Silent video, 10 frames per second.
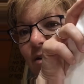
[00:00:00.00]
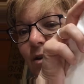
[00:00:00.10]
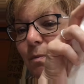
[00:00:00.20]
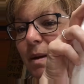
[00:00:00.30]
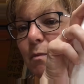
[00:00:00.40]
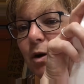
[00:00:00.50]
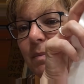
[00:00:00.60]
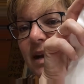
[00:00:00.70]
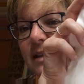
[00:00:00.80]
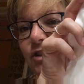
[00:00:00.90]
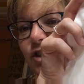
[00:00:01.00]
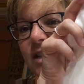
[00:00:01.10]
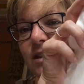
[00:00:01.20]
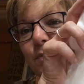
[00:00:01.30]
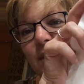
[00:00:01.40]
a little bit more. But it's
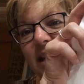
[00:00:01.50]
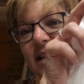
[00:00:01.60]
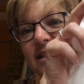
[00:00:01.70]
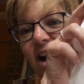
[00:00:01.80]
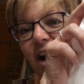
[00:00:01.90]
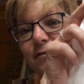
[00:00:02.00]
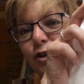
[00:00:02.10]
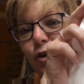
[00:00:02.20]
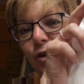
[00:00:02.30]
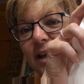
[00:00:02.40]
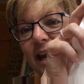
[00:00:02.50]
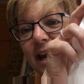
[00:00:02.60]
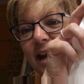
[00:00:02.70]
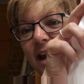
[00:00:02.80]
just a really soft, girly